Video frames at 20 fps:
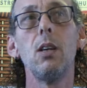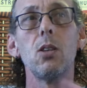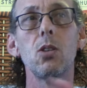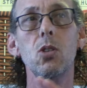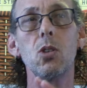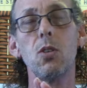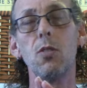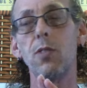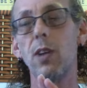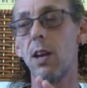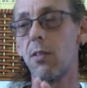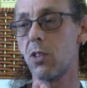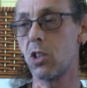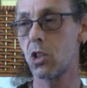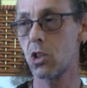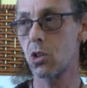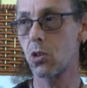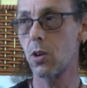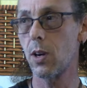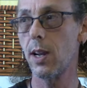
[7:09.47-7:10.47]
So if you have a
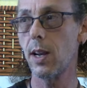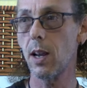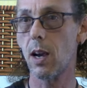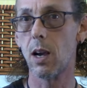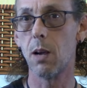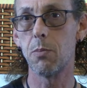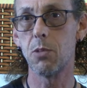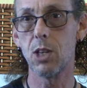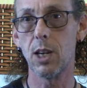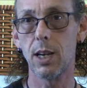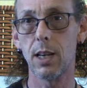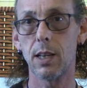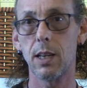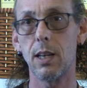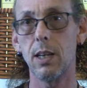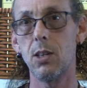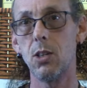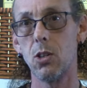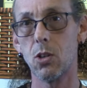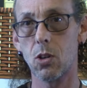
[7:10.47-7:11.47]
straight
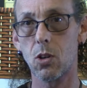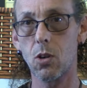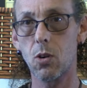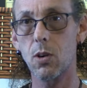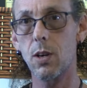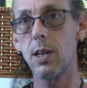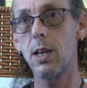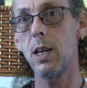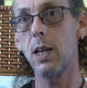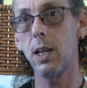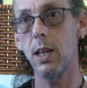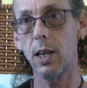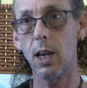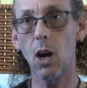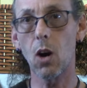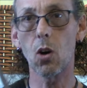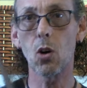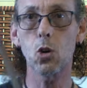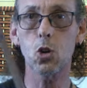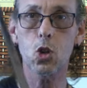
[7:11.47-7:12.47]
object and you're creating a
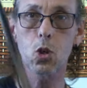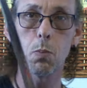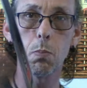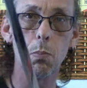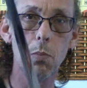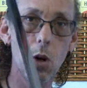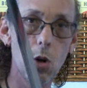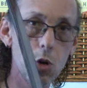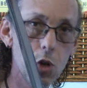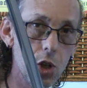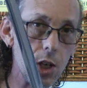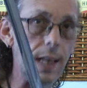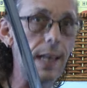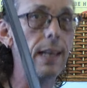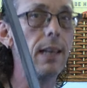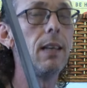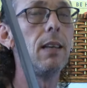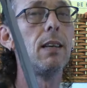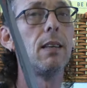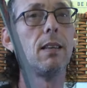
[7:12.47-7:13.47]
arch
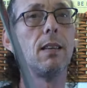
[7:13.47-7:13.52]
motion,